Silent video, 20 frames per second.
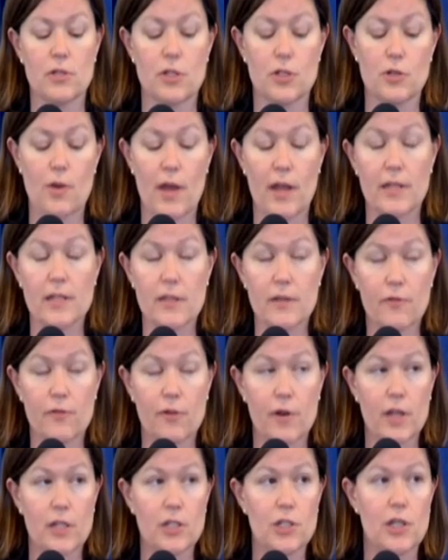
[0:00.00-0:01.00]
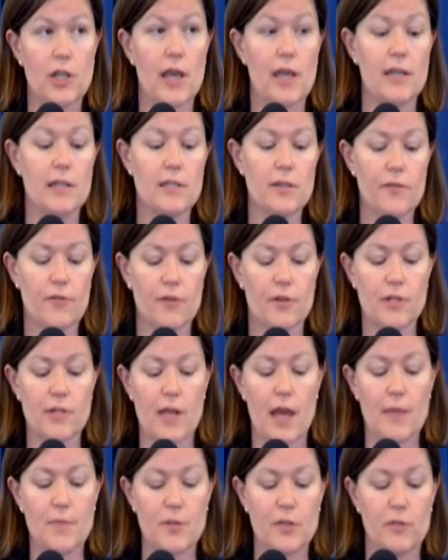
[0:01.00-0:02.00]
to try to differentiate different
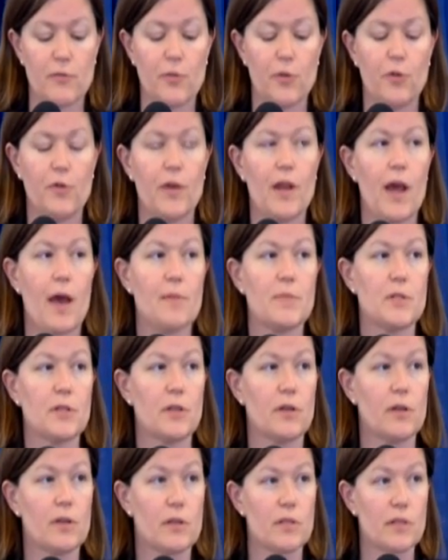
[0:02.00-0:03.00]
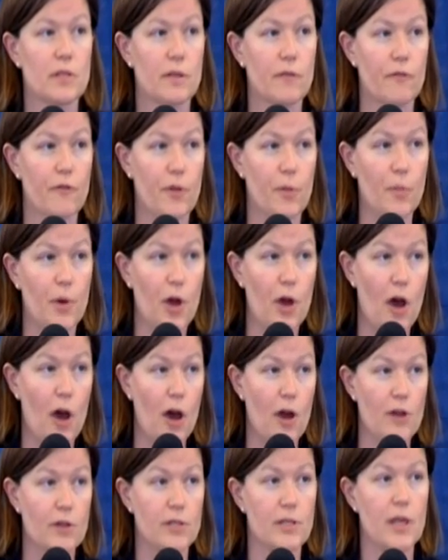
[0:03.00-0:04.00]
types of moving obstacles from
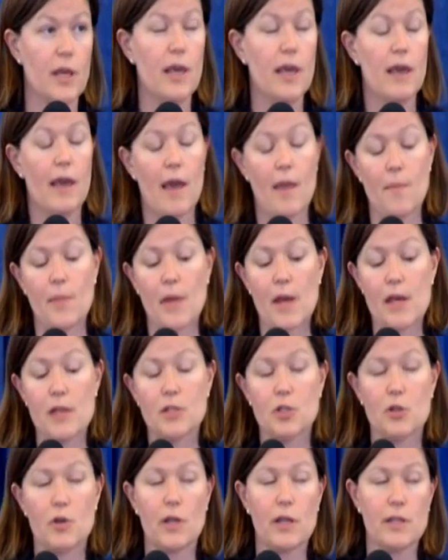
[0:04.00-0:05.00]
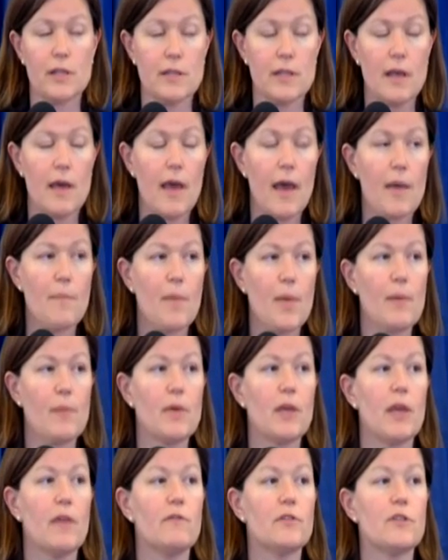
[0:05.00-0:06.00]
cars and pedestrians, and maybe
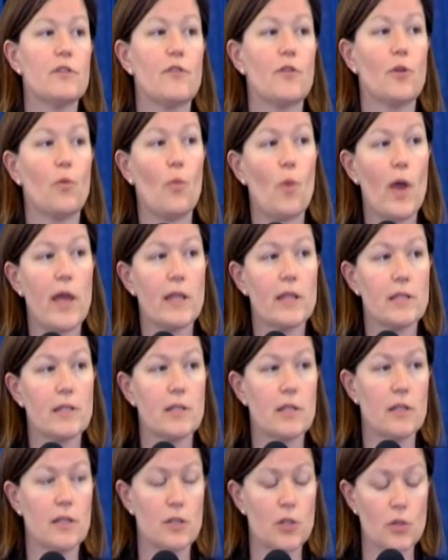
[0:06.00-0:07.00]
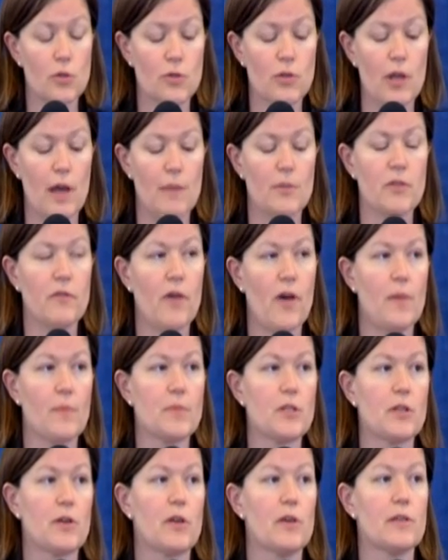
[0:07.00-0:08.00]
give different weights to the two types of
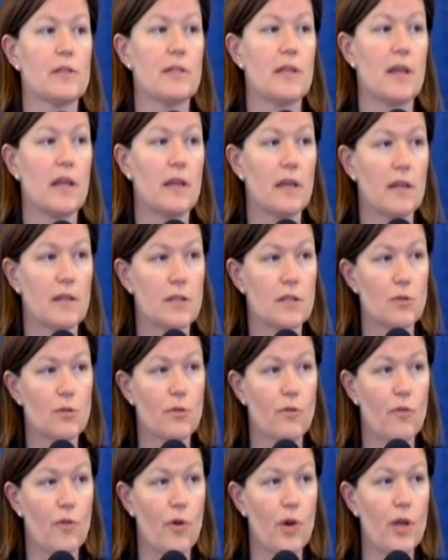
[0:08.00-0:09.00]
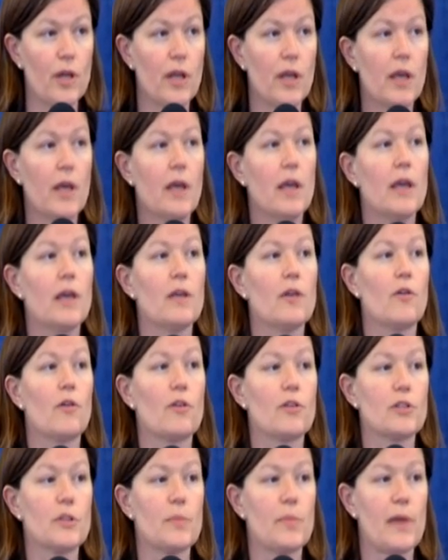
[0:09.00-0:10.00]
obstacles that it needs to avoid in
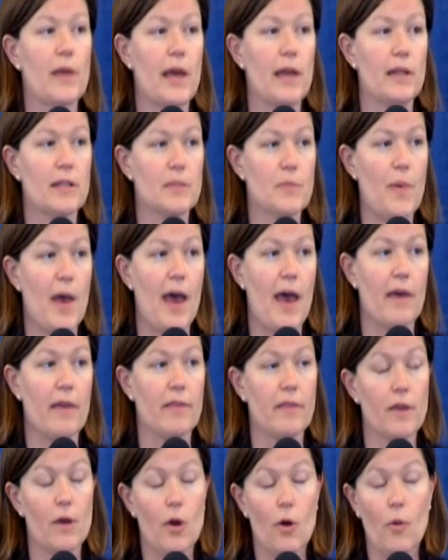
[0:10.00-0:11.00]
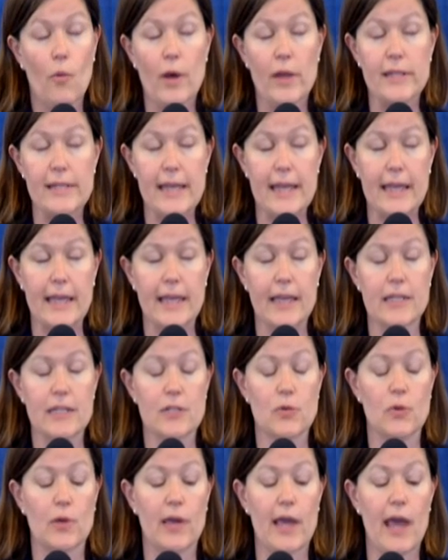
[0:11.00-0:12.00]
order to plan its path, while taking
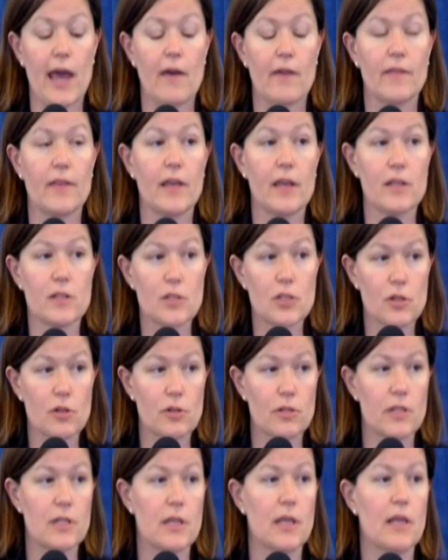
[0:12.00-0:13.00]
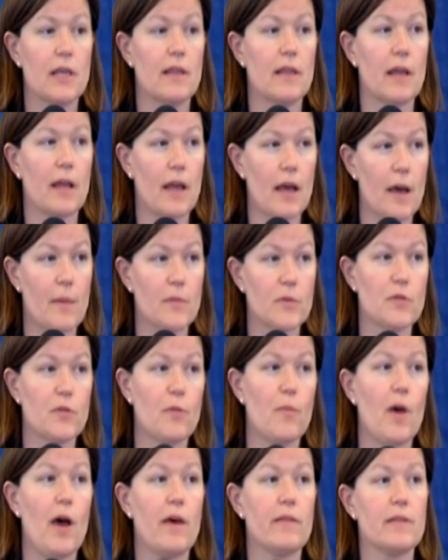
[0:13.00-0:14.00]
into account the uncertainty that comes
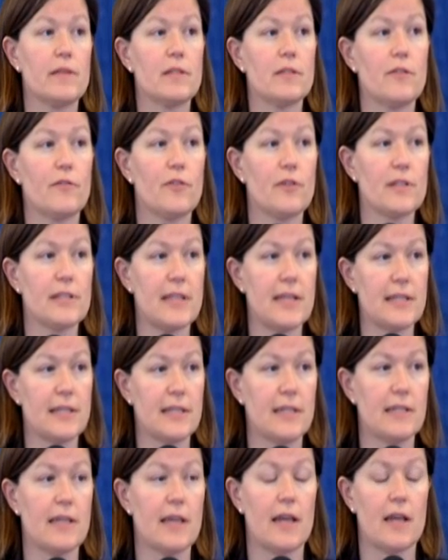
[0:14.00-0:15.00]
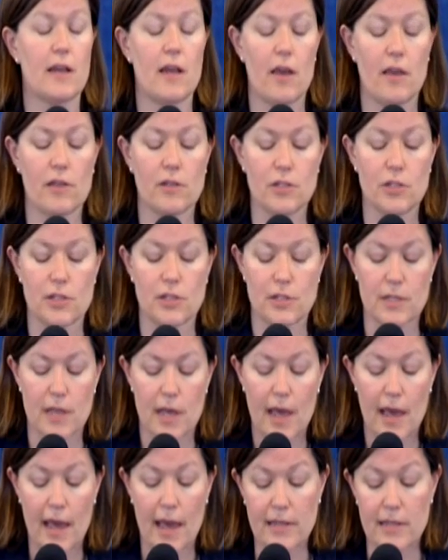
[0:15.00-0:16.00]
from all these different sensing technologies
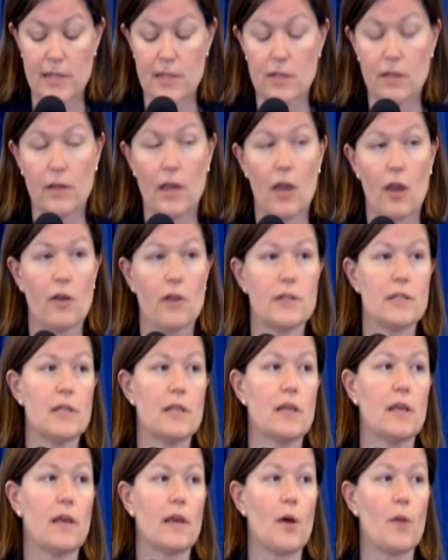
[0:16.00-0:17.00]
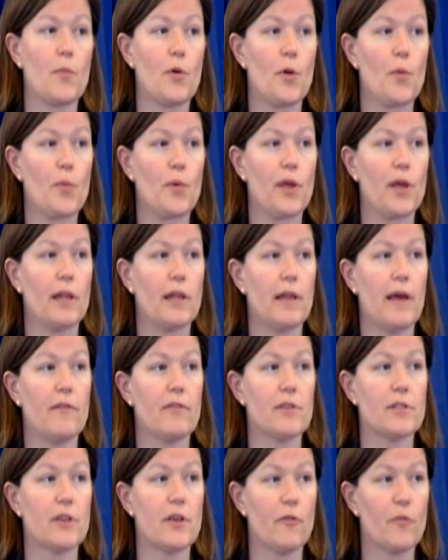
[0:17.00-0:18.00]
and still guaranteeing appropriate
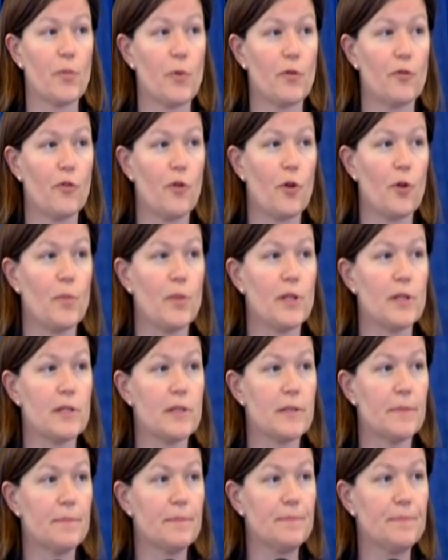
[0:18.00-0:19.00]
levels of performance.